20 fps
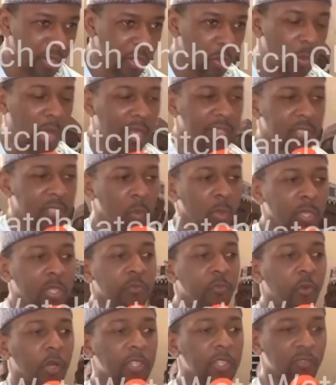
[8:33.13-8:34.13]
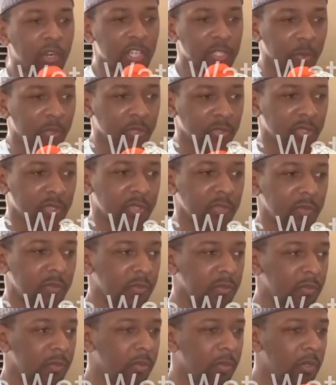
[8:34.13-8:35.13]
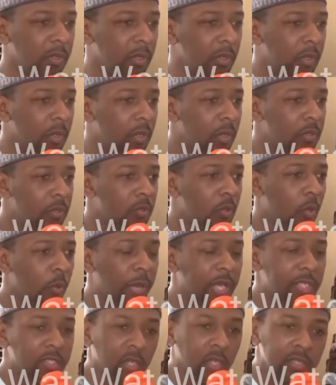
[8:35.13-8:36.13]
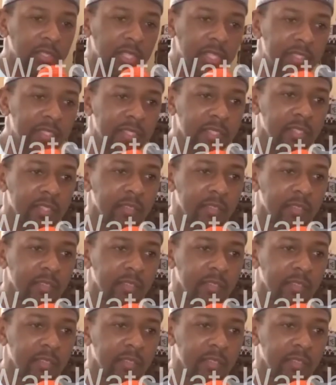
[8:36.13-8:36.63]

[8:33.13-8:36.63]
We are still waiting for his response. So based on this,